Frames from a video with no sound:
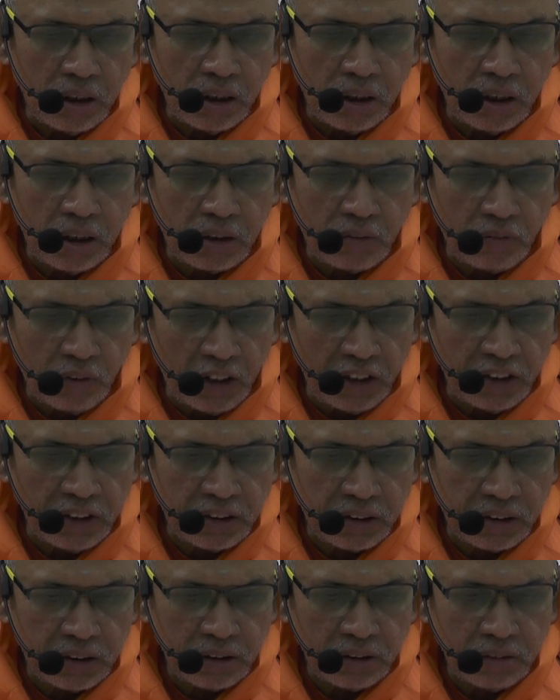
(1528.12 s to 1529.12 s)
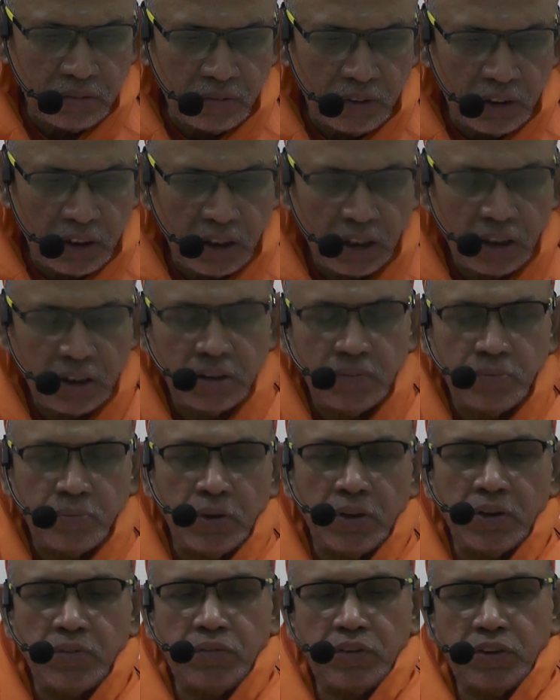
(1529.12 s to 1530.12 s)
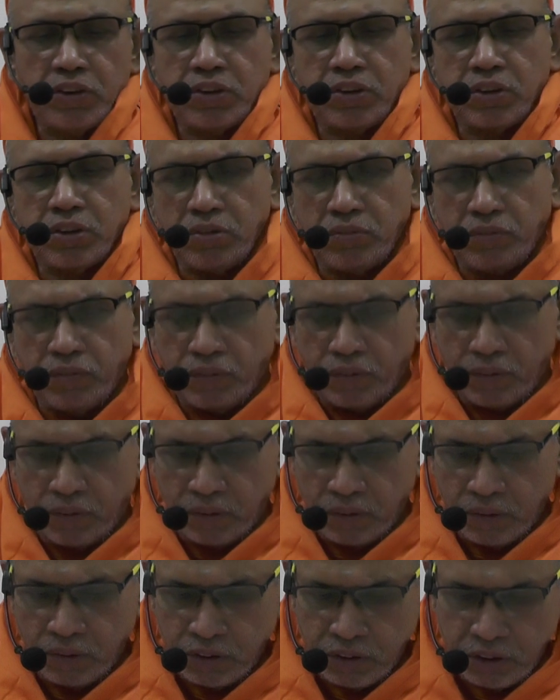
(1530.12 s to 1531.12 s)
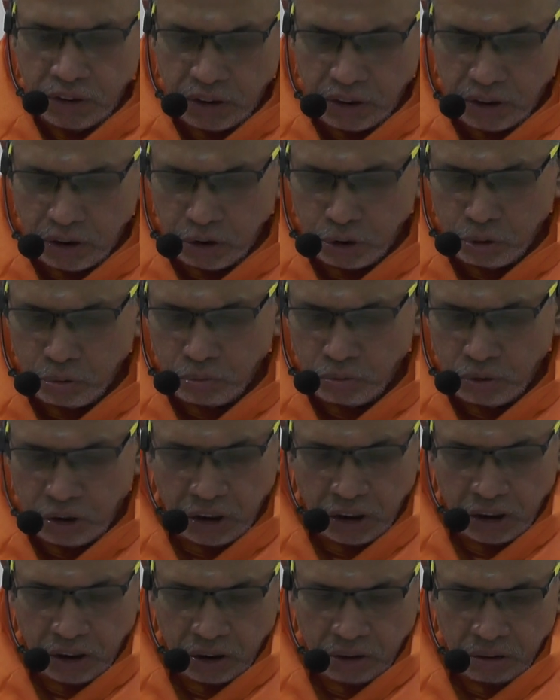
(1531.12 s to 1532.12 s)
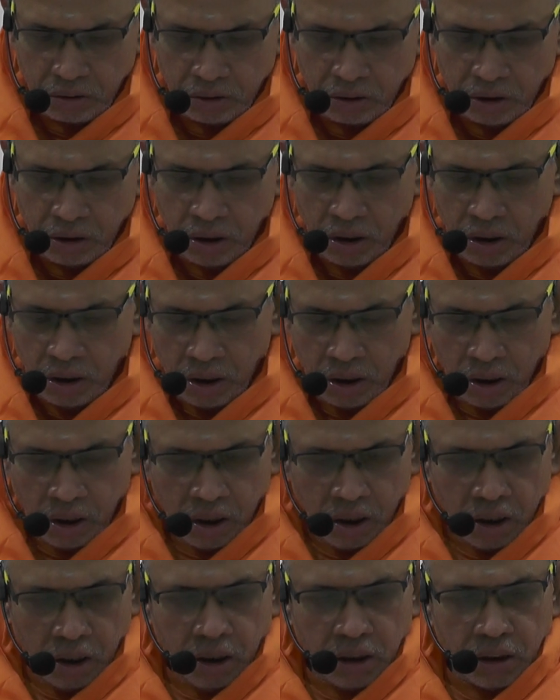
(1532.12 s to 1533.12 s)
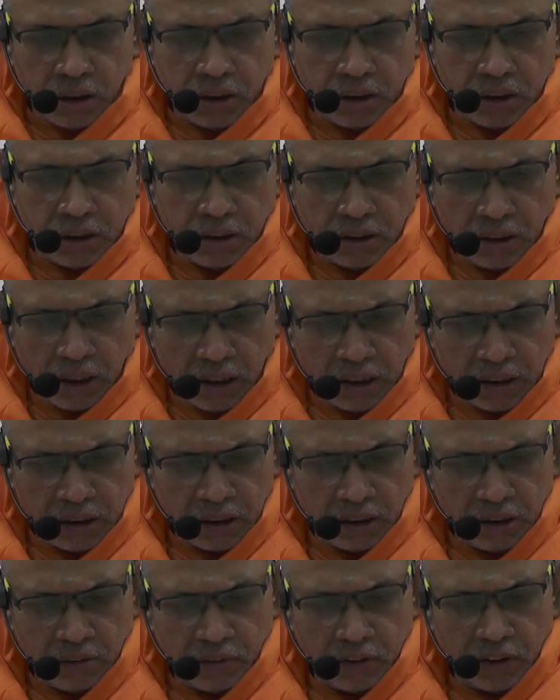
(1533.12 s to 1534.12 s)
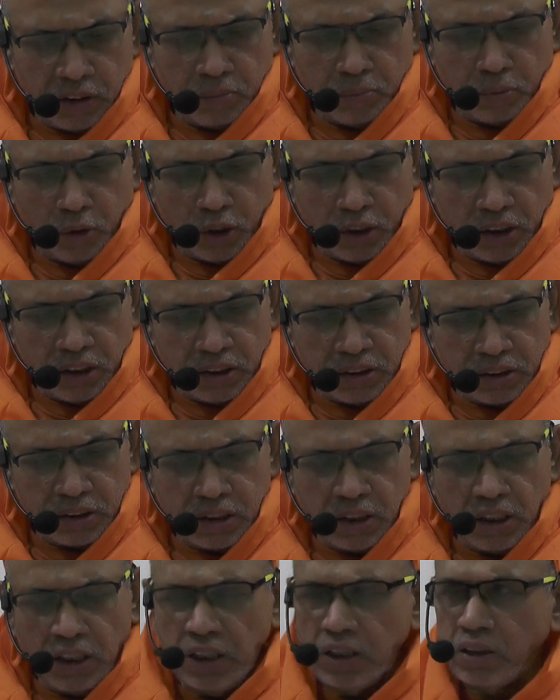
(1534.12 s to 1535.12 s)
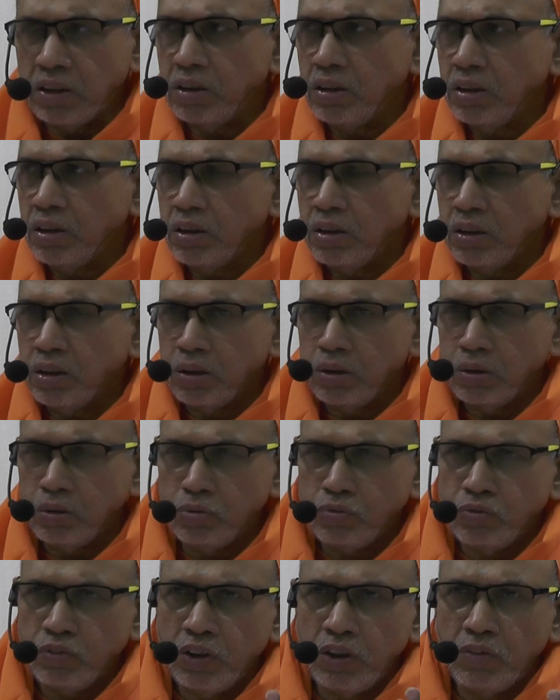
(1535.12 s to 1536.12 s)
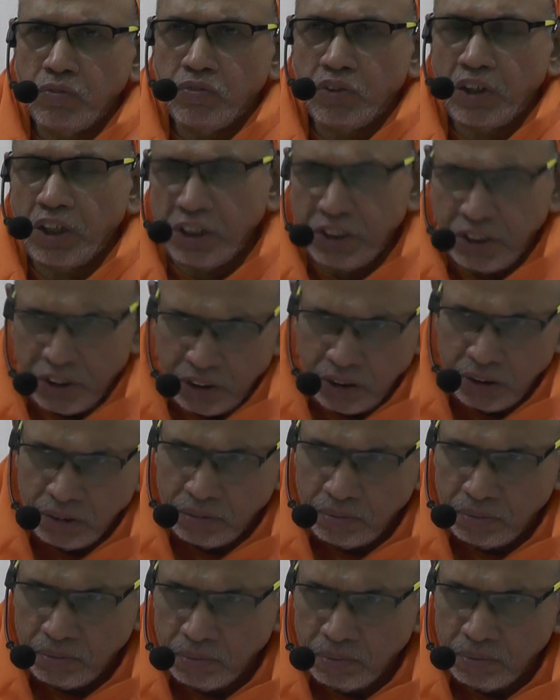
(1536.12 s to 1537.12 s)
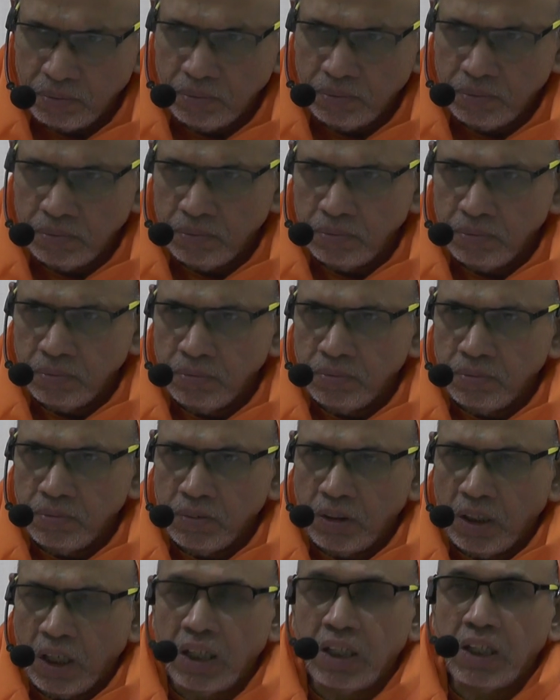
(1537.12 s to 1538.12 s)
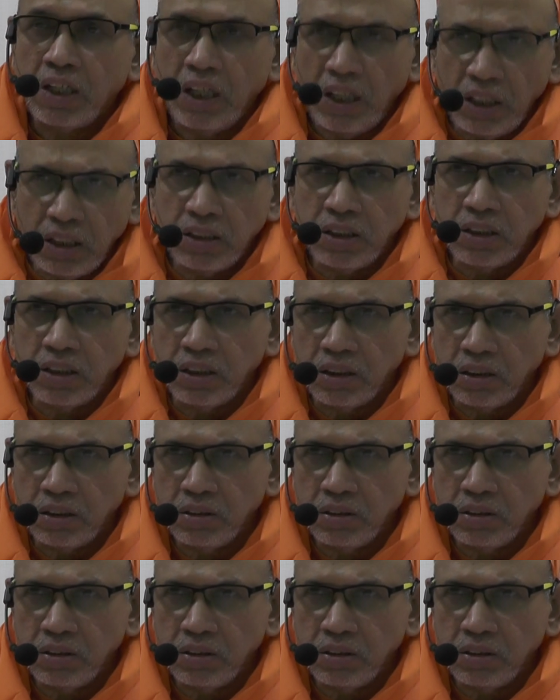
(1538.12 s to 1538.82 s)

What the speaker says: Advise, what are the benefits of chitta shuddhi? It is like when the body is clean, you feel fresh and healthy.